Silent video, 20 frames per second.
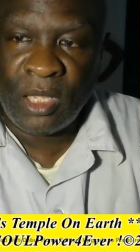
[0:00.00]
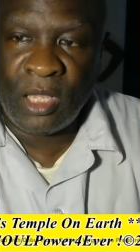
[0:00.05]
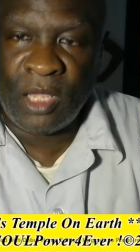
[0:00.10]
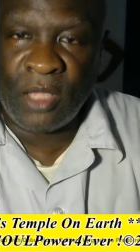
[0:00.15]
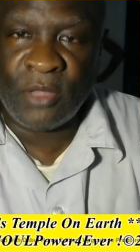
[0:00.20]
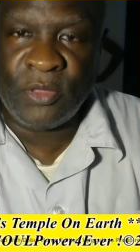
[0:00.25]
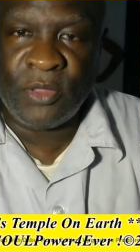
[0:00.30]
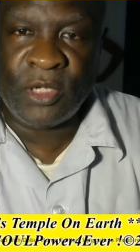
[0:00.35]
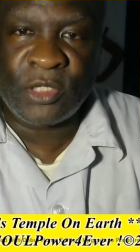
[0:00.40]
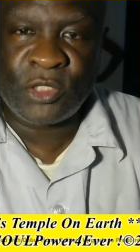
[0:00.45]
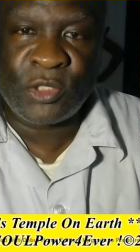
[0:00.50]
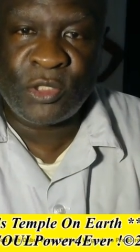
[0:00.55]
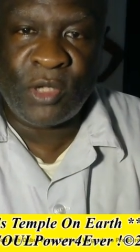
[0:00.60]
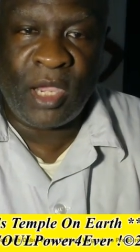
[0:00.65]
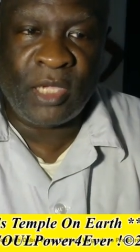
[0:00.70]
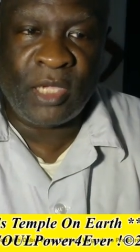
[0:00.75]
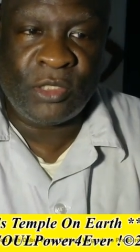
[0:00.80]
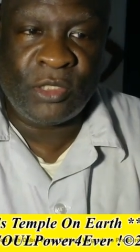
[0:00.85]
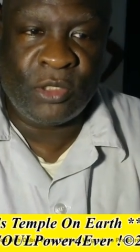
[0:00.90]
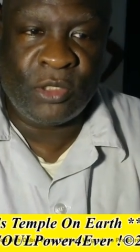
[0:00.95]
and they're
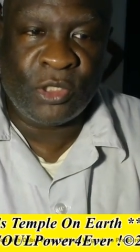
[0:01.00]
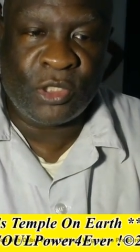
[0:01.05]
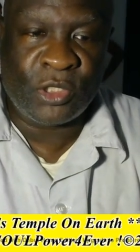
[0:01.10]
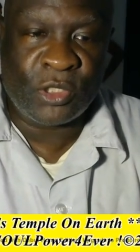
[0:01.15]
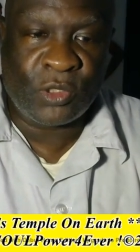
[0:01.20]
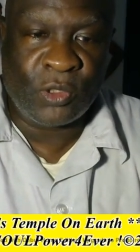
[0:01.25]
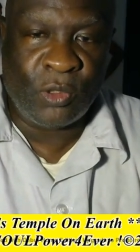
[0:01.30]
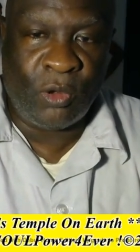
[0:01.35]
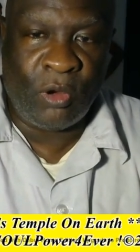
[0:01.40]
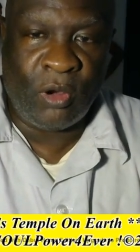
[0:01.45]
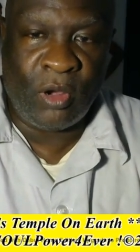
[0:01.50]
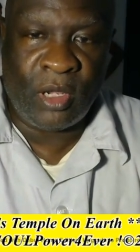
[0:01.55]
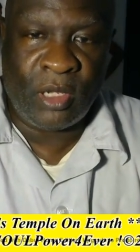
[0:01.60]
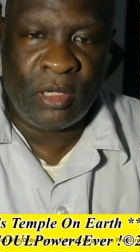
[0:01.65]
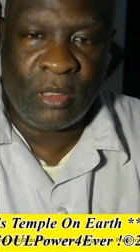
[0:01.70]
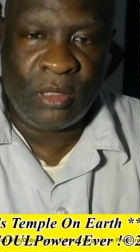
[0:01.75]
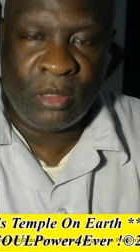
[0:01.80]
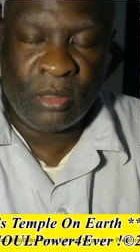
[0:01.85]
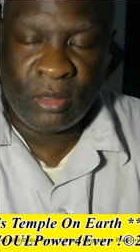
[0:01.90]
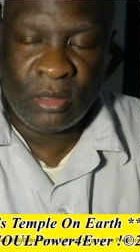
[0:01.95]
trying to
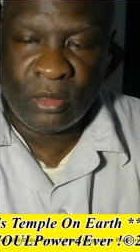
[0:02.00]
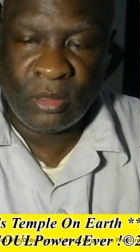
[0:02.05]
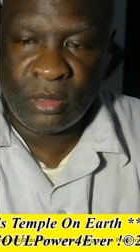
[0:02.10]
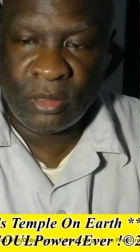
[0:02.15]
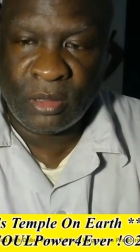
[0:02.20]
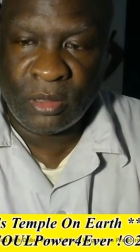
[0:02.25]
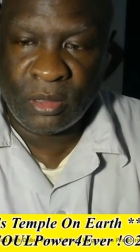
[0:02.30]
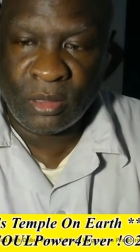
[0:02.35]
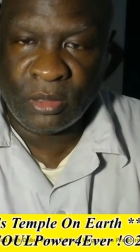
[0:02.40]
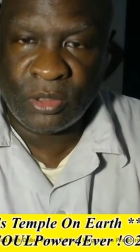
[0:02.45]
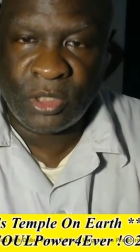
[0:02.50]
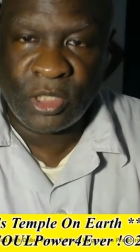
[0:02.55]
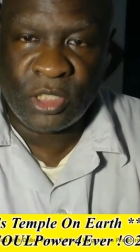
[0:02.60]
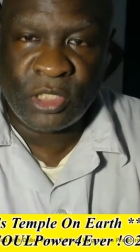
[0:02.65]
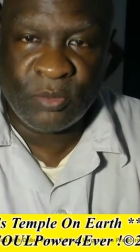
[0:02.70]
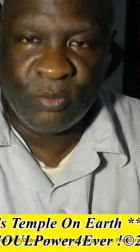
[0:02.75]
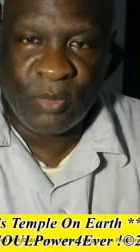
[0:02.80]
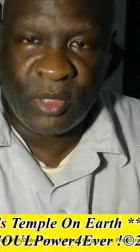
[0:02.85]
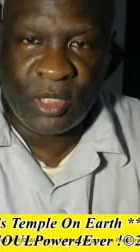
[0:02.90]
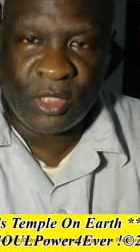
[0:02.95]
destroy
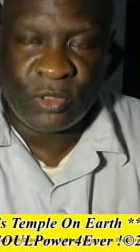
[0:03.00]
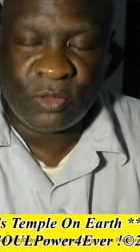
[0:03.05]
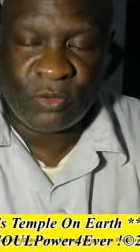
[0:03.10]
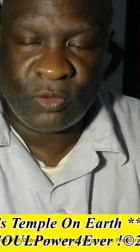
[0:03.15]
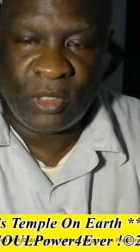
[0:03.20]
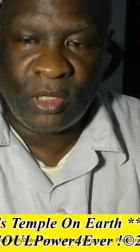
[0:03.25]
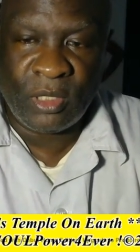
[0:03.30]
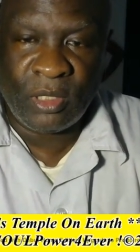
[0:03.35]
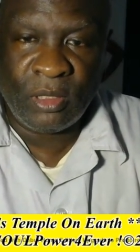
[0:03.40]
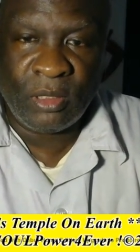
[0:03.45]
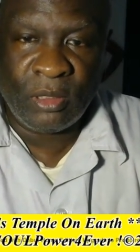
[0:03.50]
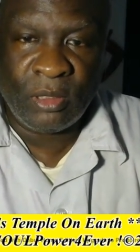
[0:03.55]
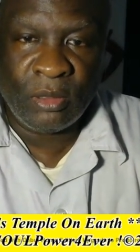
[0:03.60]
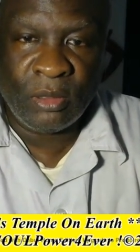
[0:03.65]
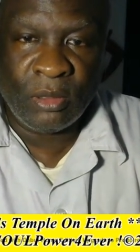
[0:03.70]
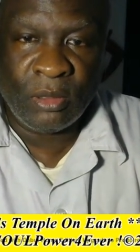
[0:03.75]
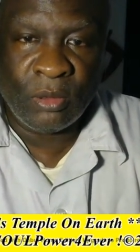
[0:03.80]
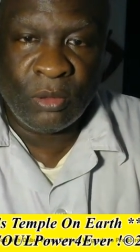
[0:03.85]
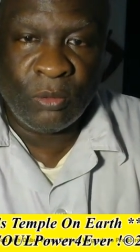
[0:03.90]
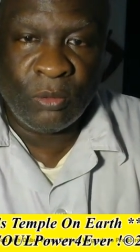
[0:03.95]
this ministry,
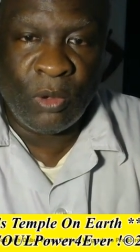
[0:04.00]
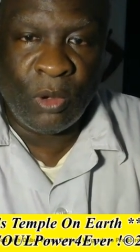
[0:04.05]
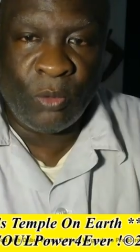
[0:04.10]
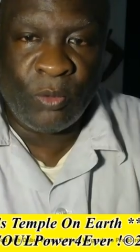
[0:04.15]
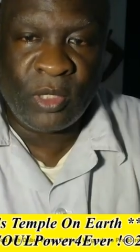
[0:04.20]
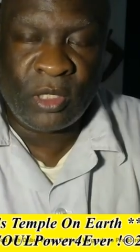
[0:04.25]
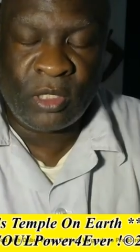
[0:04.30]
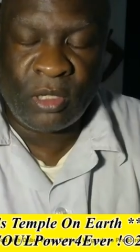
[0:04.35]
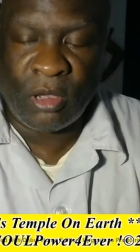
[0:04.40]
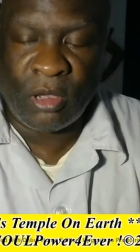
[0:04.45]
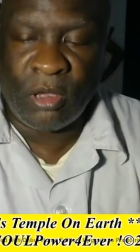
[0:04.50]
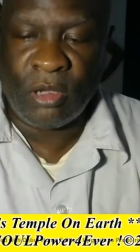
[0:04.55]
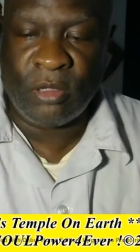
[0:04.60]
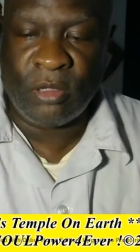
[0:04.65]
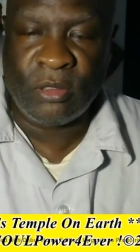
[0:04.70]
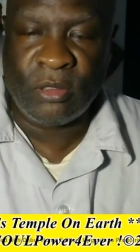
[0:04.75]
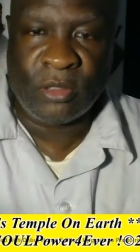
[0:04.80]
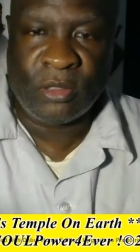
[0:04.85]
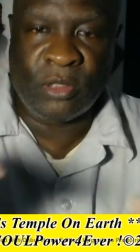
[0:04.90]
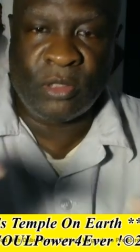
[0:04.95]
what we
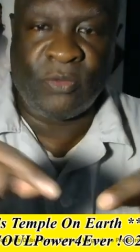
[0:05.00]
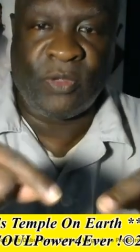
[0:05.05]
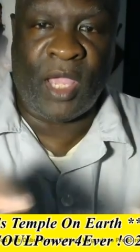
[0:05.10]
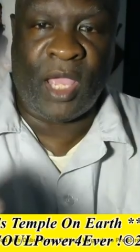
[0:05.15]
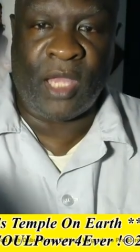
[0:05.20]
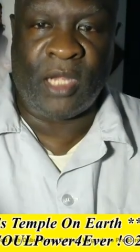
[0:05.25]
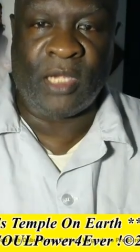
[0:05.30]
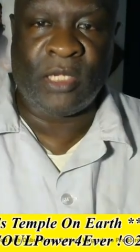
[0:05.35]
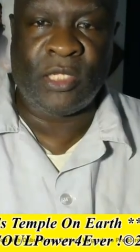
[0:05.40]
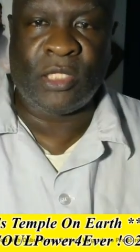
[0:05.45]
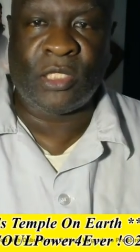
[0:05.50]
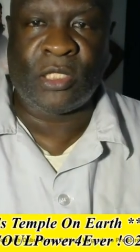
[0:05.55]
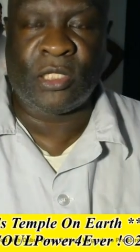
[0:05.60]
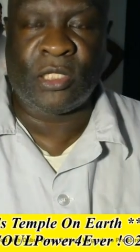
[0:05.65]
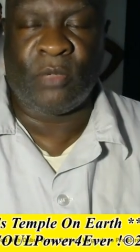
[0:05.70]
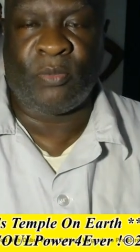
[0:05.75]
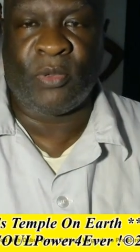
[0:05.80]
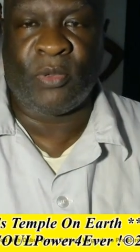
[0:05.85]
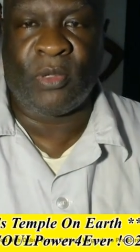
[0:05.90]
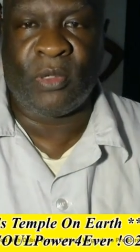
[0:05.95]
call the Reality's
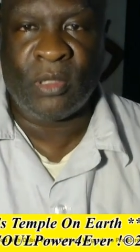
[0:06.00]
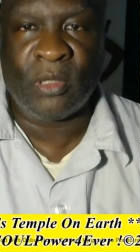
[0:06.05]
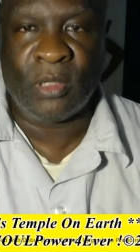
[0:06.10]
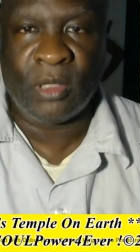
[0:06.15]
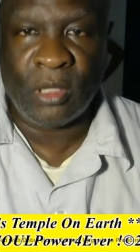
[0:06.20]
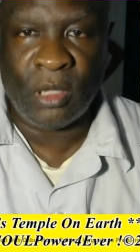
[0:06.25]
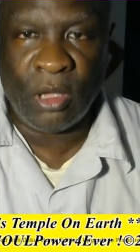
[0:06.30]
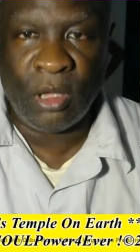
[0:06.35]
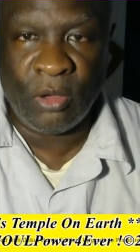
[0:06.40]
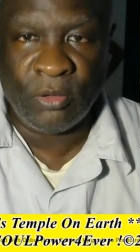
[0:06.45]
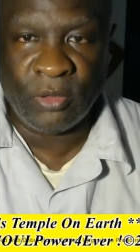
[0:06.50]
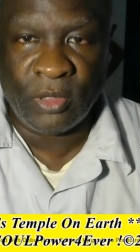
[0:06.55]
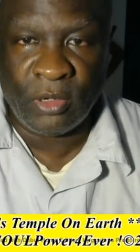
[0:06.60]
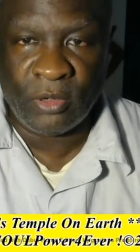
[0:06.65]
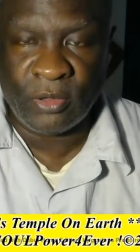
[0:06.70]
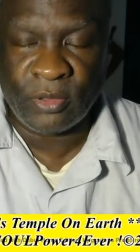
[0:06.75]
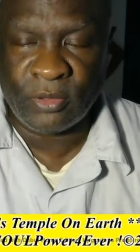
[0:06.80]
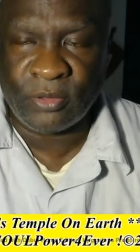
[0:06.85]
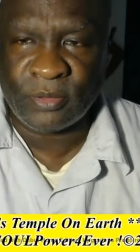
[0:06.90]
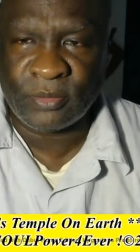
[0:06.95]
Temple on
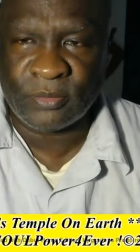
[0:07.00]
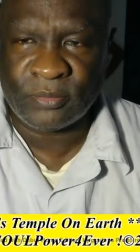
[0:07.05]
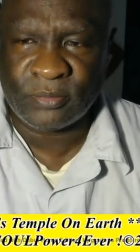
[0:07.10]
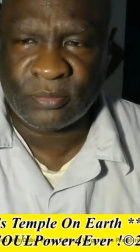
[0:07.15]
earth